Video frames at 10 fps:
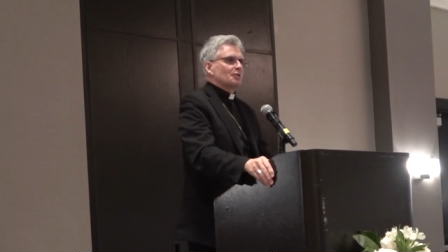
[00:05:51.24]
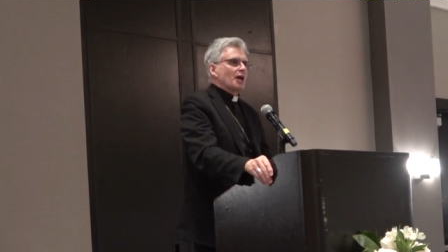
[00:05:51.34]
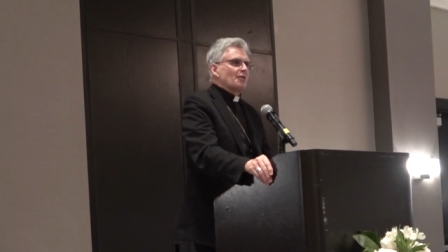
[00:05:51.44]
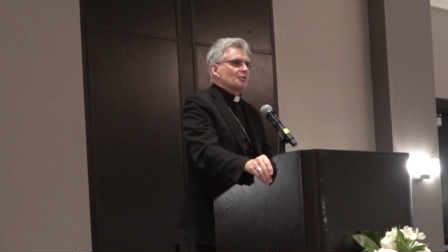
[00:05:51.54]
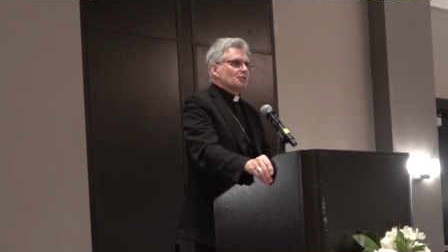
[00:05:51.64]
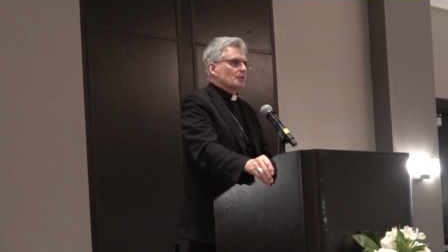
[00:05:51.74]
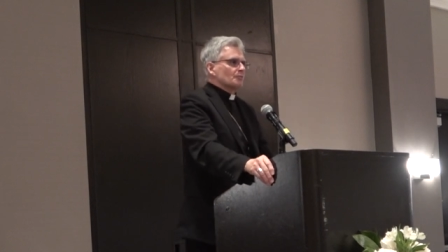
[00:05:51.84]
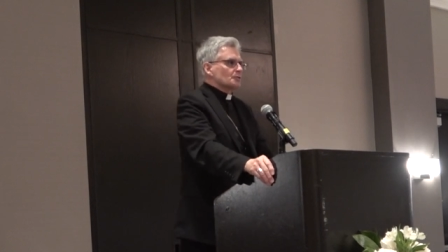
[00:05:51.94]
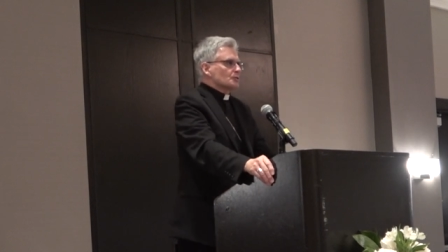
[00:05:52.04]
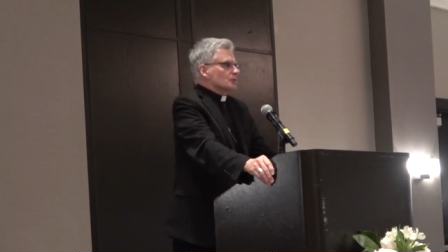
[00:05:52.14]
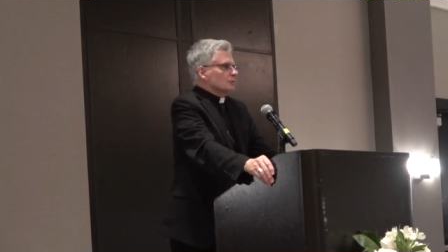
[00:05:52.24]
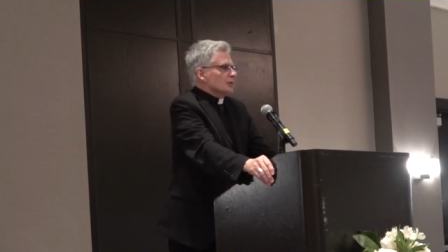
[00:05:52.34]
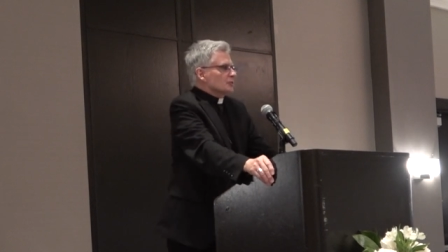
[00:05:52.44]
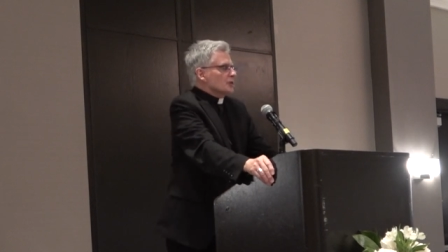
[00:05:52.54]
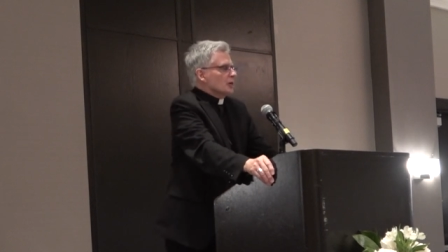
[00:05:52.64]
Catholic San Francisco,
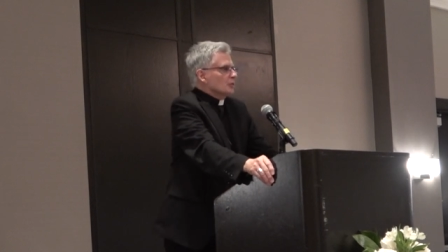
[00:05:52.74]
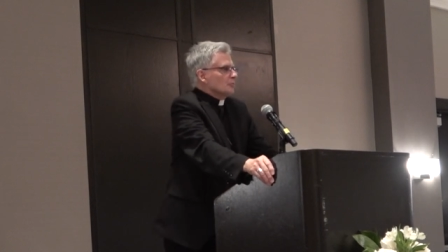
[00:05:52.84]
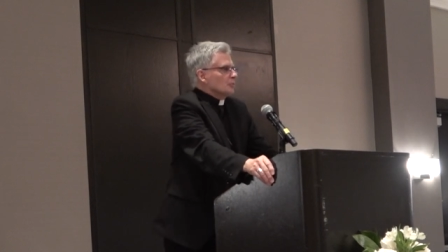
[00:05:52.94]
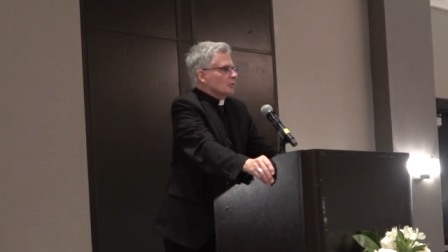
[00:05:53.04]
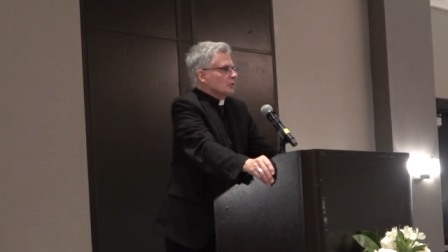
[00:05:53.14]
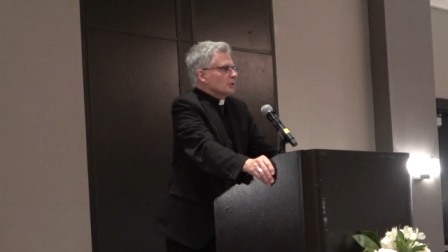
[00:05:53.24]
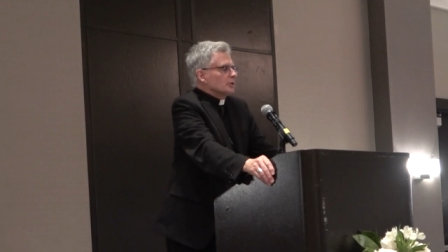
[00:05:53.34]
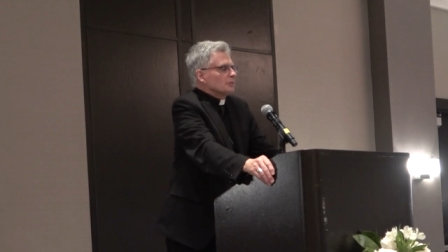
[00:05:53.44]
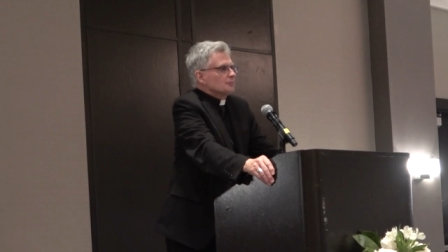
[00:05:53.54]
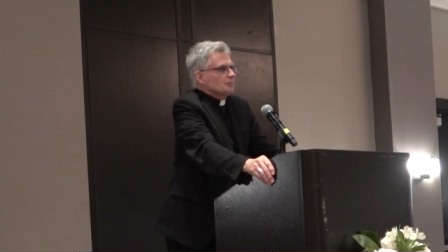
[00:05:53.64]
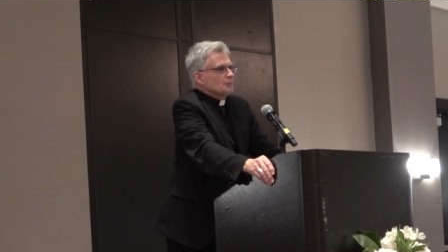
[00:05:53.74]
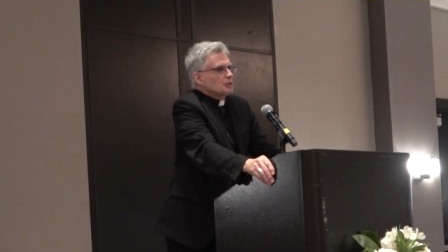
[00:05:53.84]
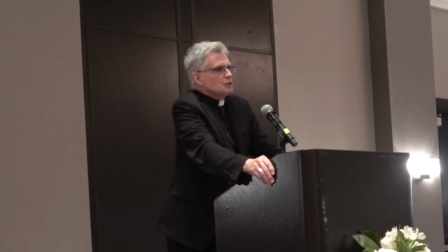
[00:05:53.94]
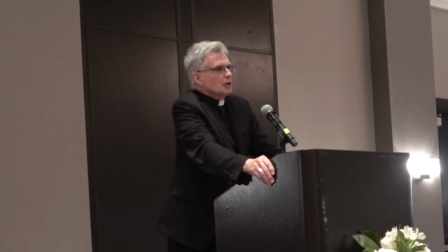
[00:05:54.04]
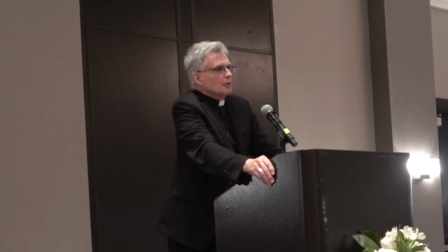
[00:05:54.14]
and I sat on the board of
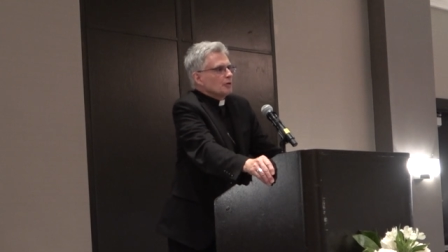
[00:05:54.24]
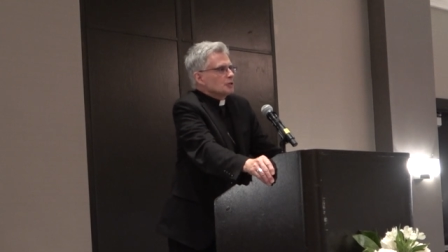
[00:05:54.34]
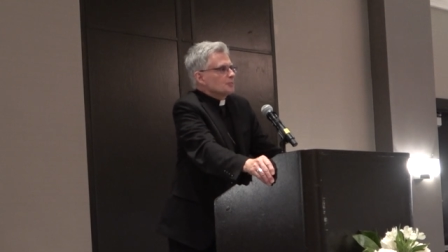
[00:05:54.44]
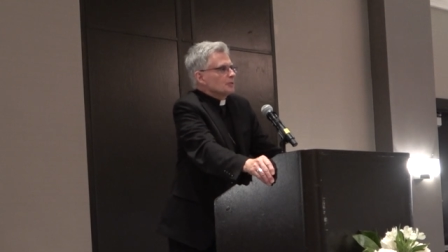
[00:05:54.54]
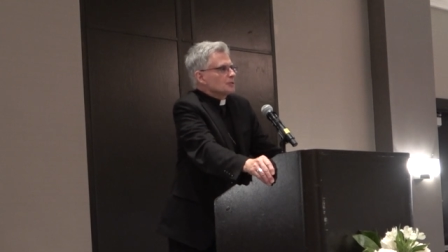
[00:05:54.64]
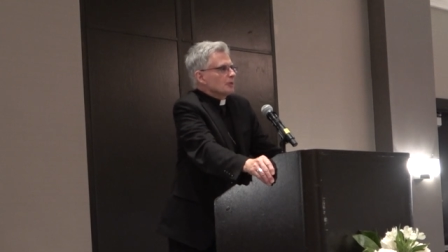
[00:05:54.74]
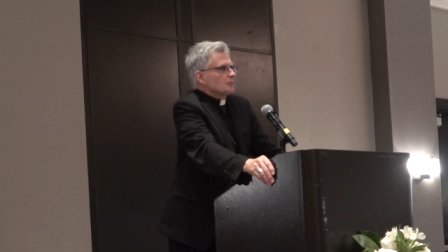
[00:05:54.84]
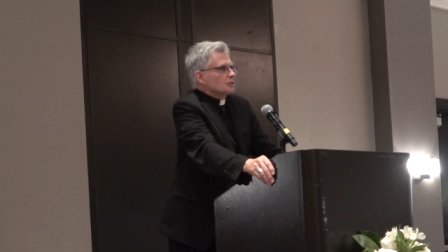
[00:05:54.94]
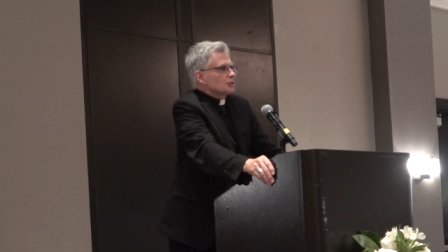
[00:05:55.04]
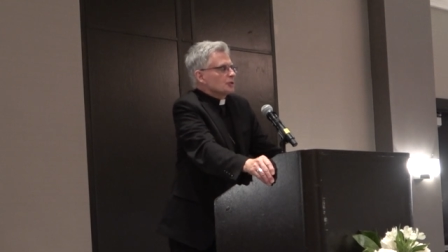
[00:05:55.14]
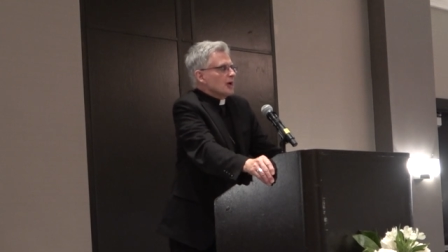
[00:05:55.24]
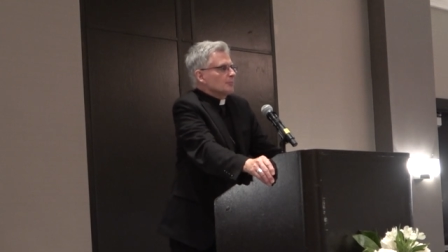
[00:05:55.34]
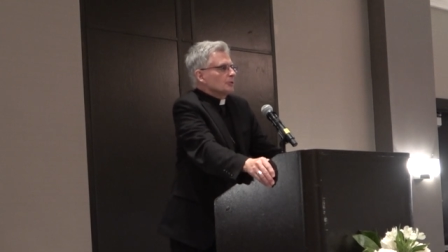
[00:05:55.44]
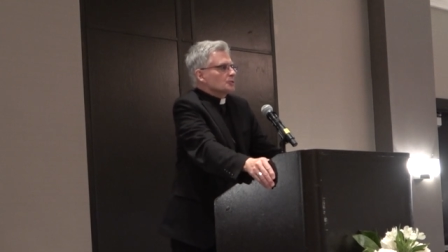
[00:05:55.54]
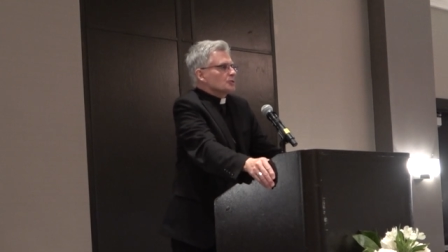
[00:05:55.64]
charities because I was the
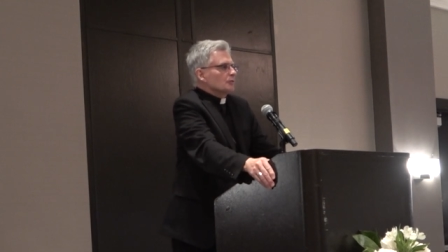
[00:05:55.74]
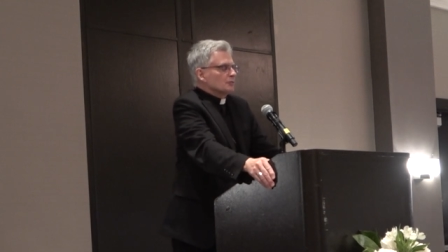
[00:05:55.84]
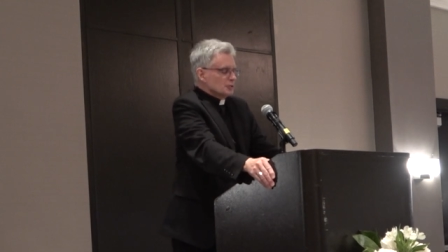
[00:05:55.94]
chaplain of the St.